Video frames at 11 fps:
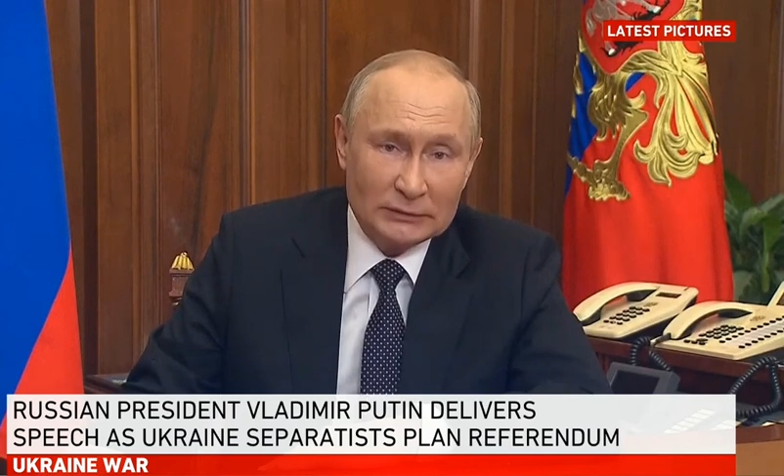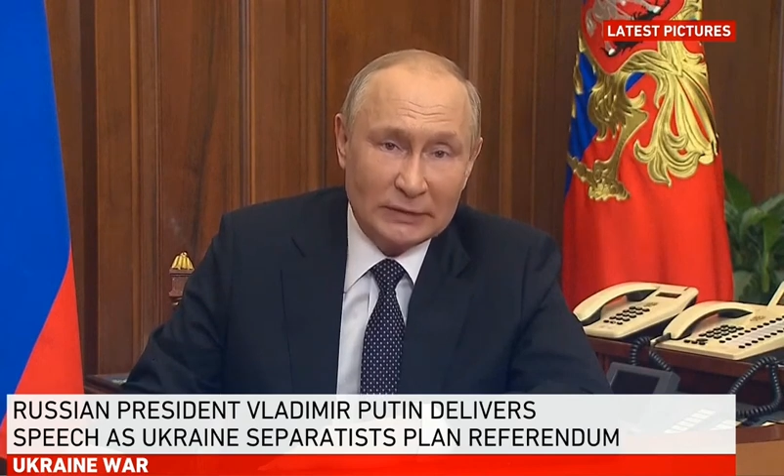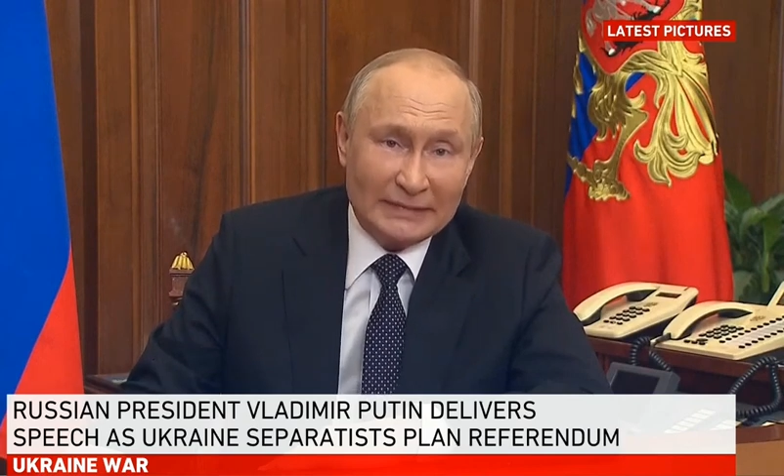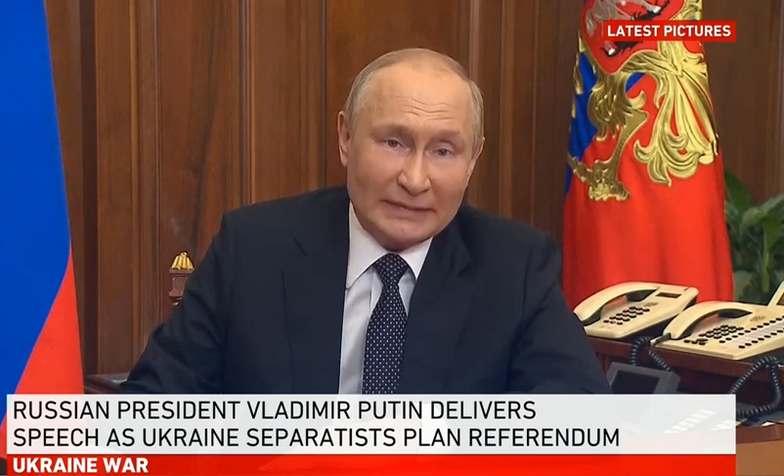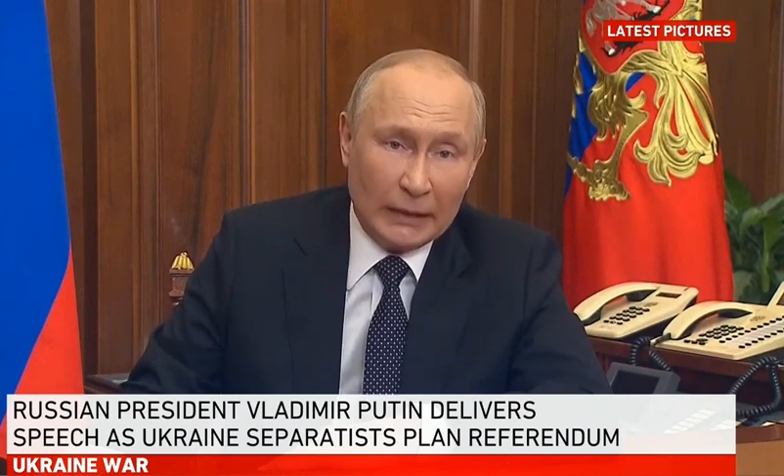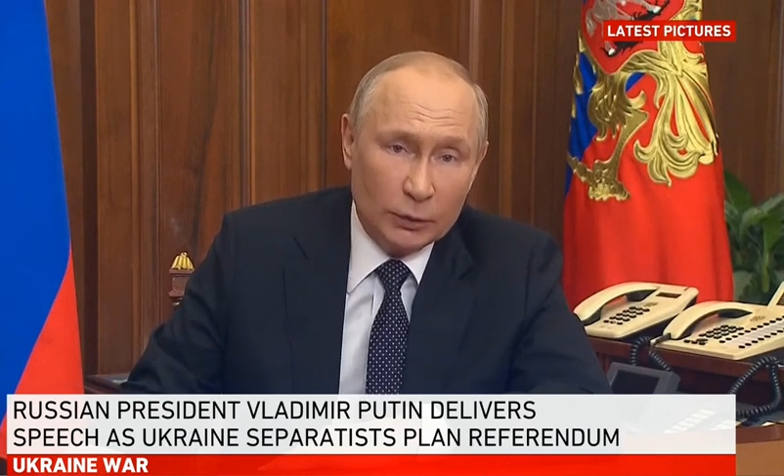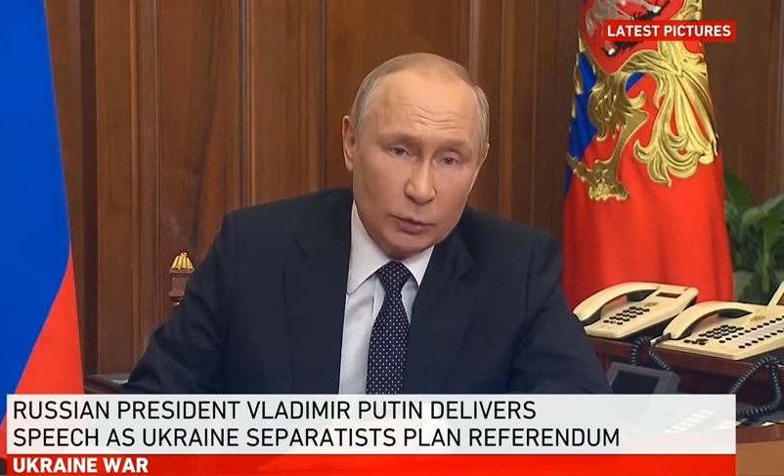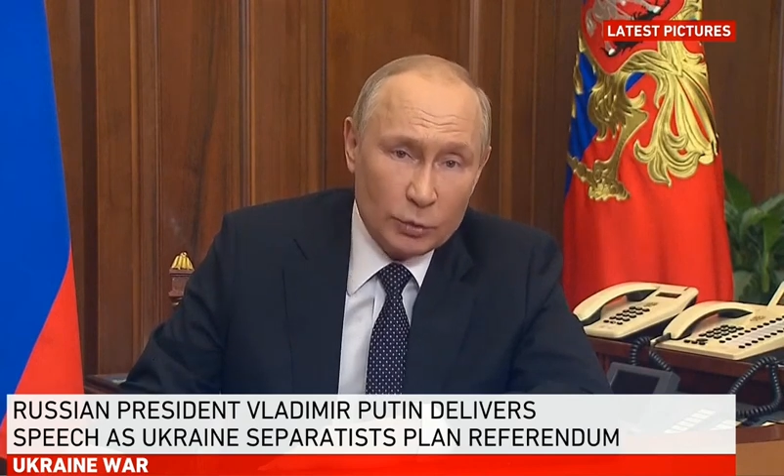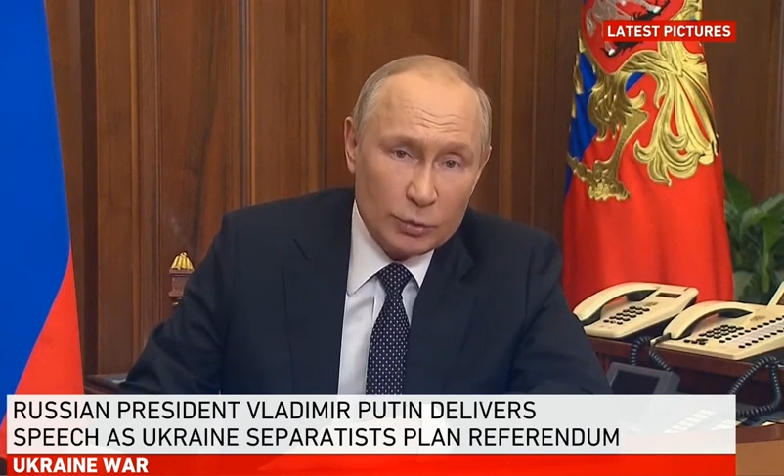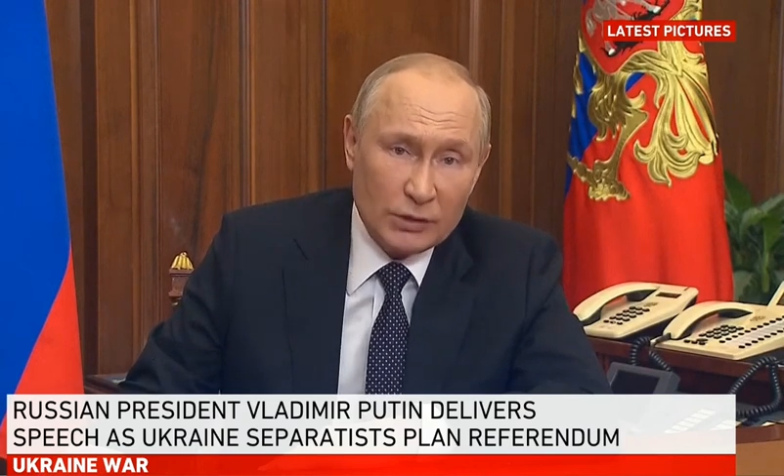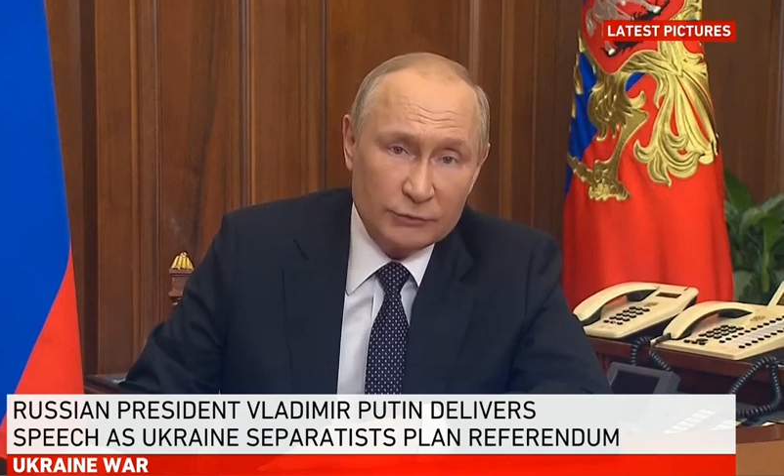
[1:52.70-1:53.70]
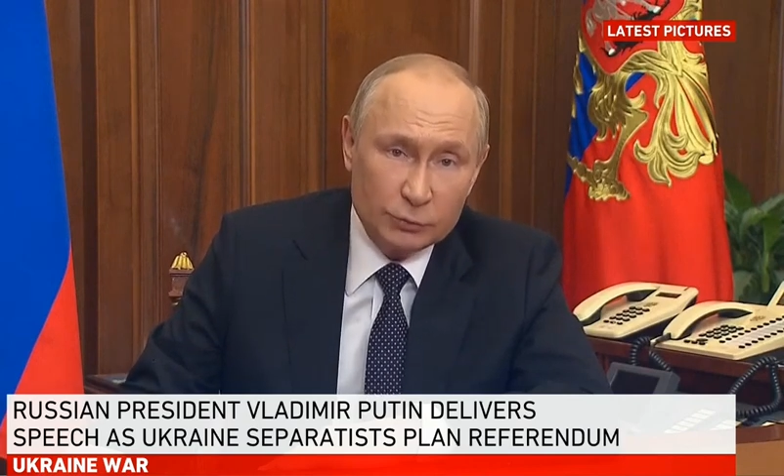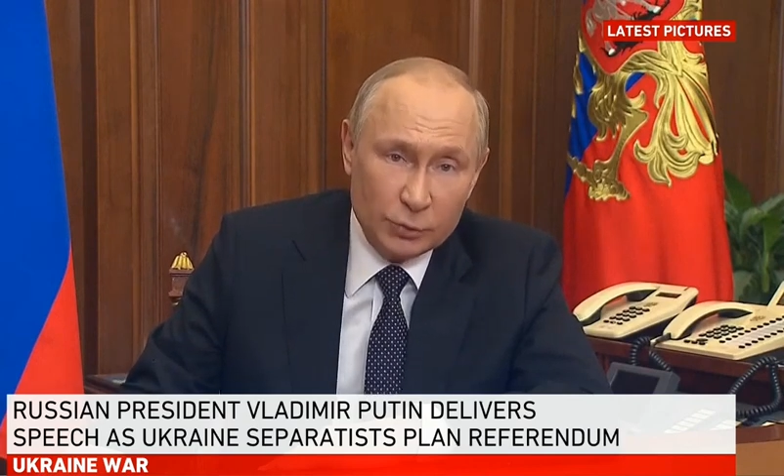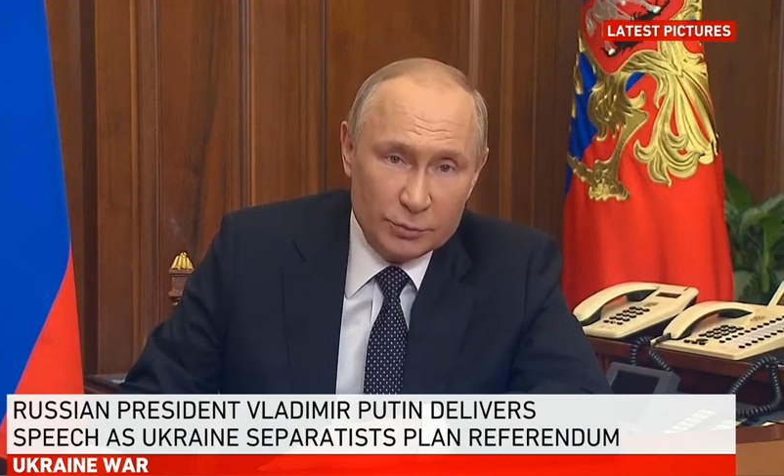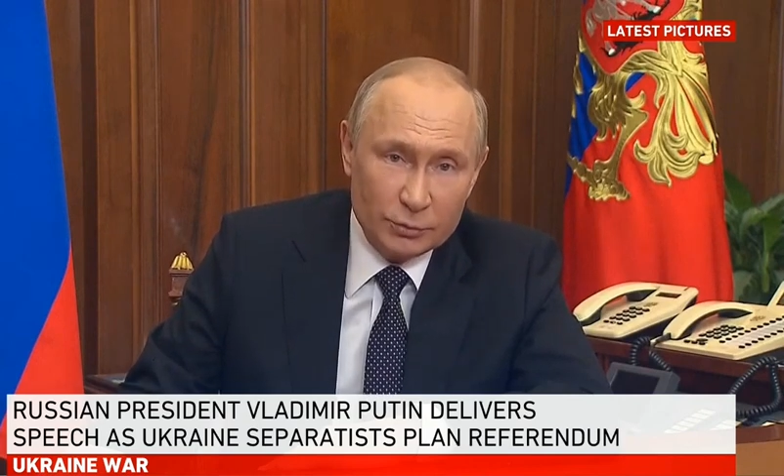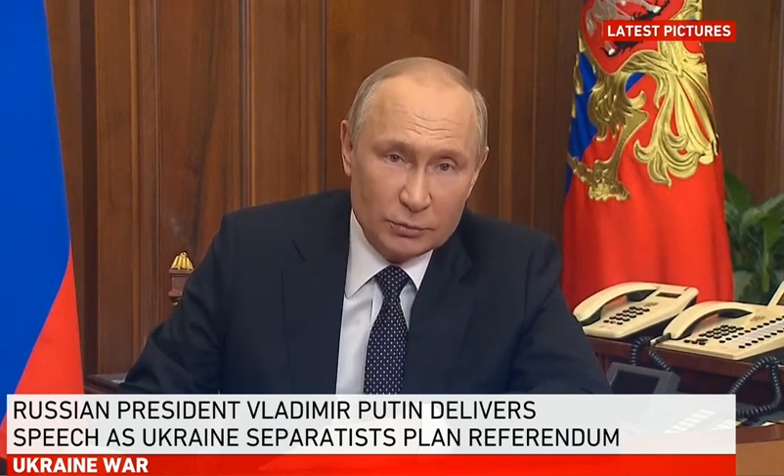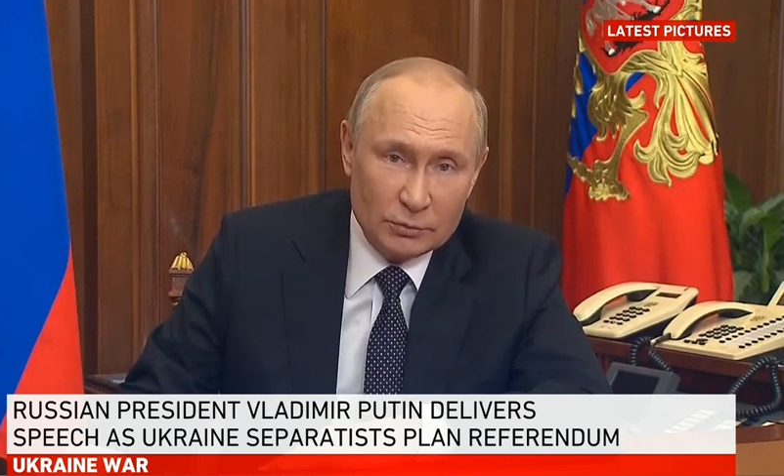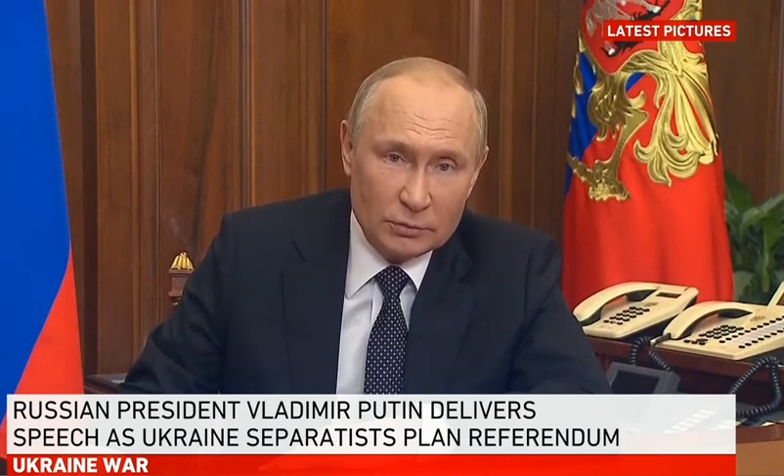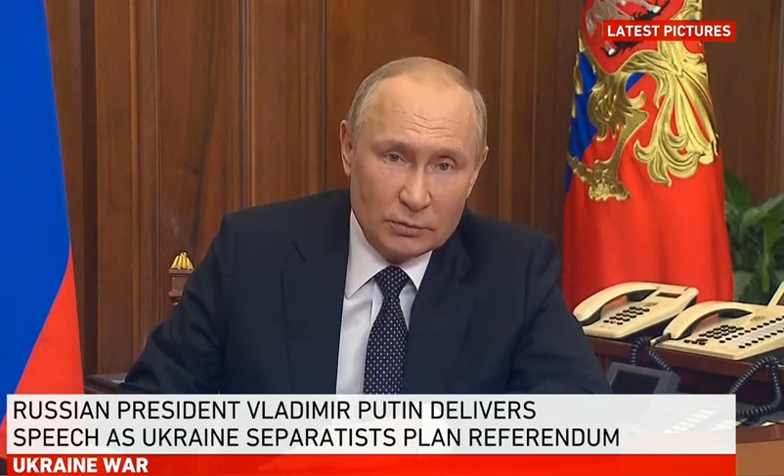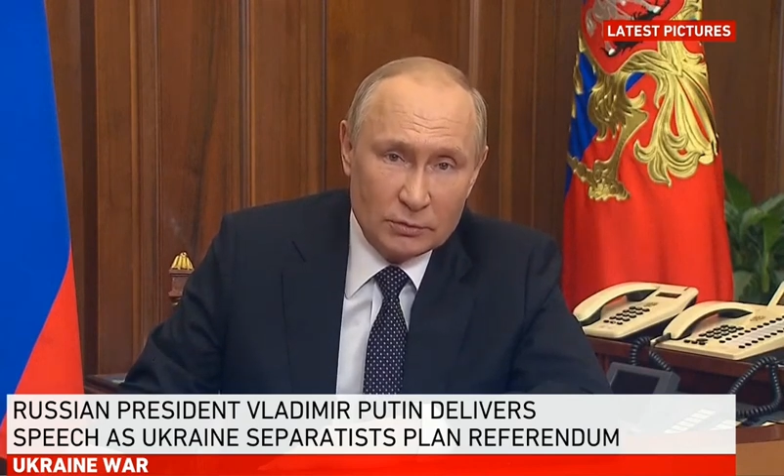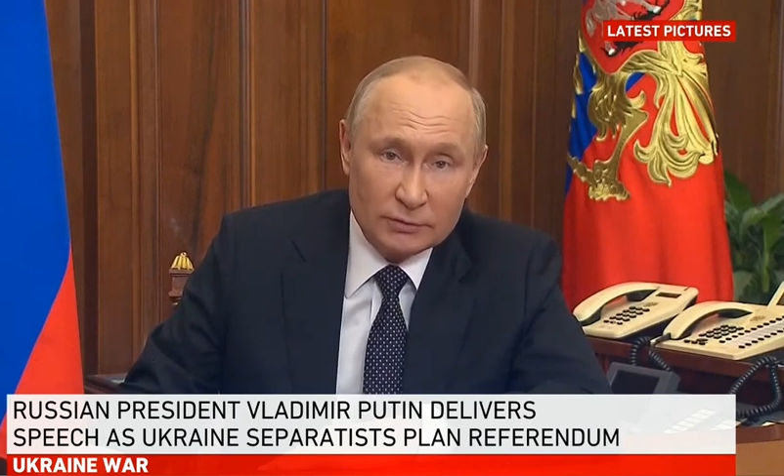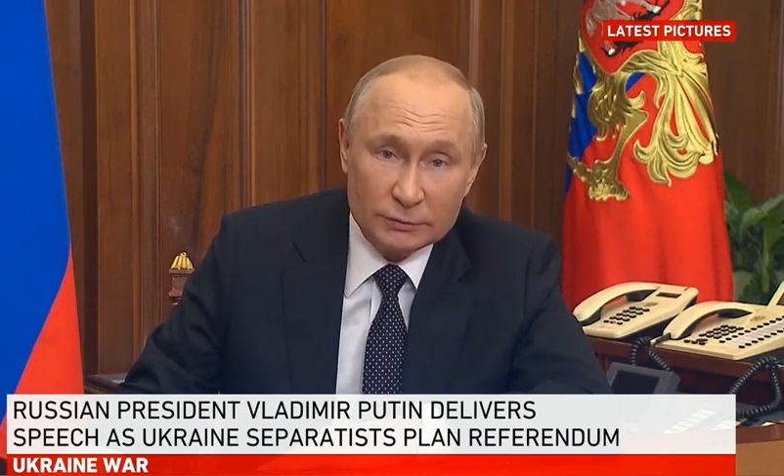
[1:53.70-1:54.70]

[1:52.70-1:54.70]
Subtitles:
they have